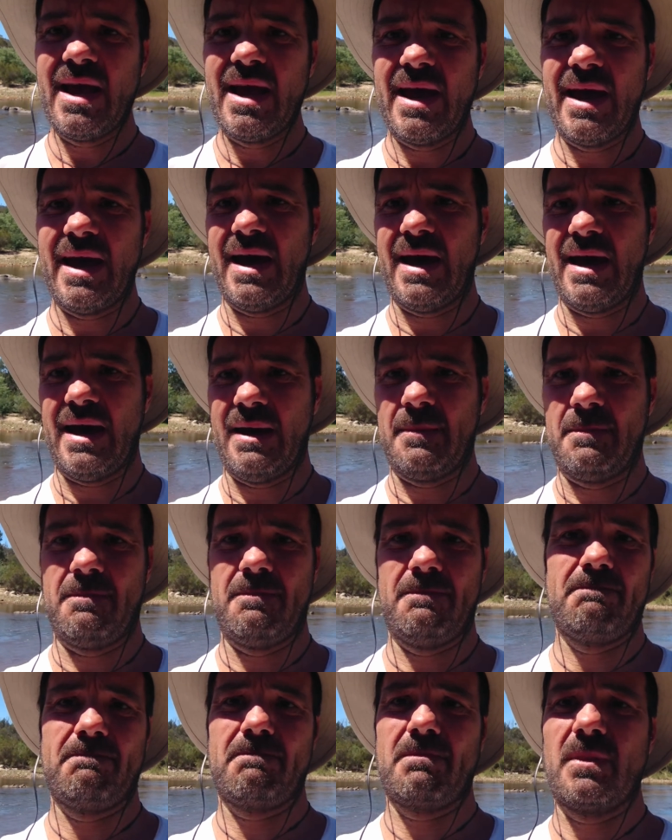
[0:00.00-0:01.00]

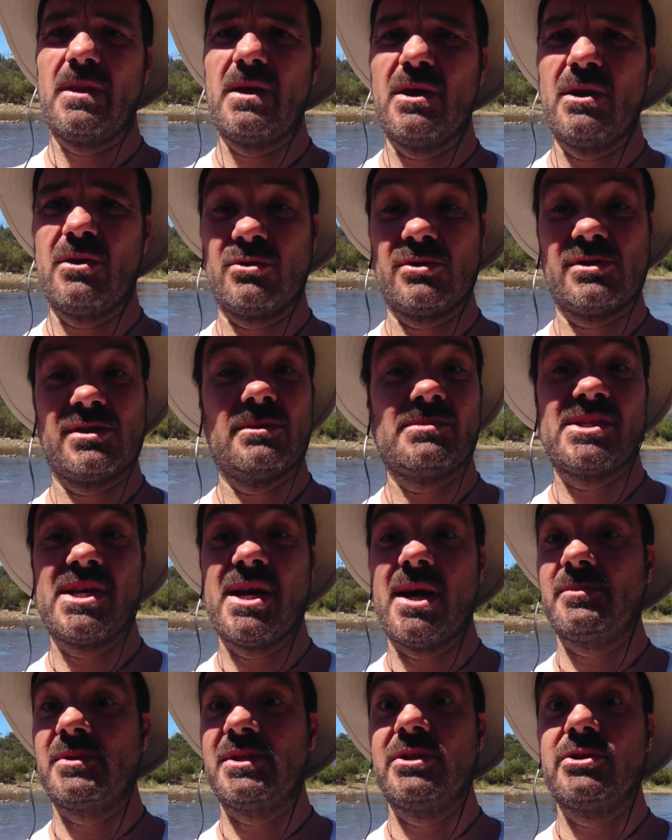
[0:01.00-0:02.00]
You know,
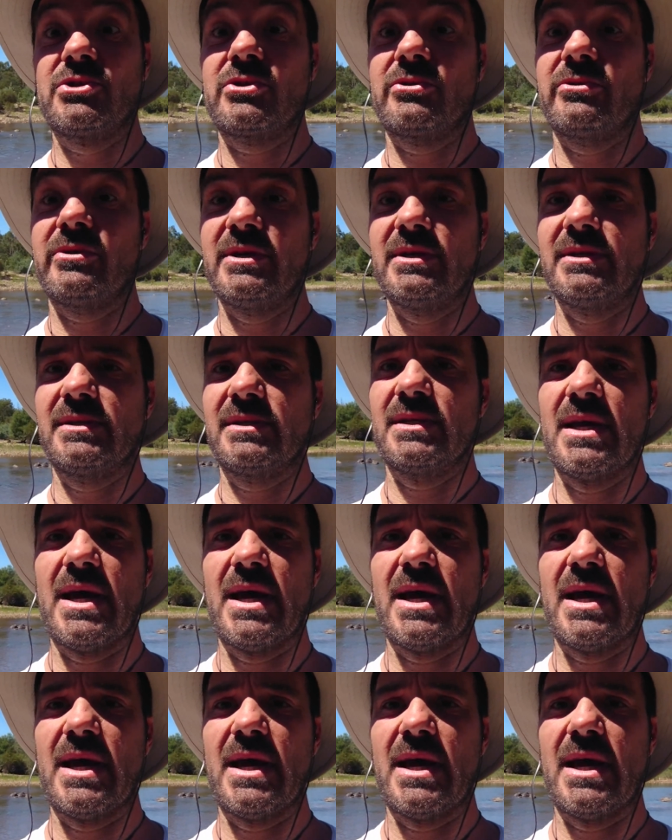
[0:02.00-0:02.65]
sometimes injuries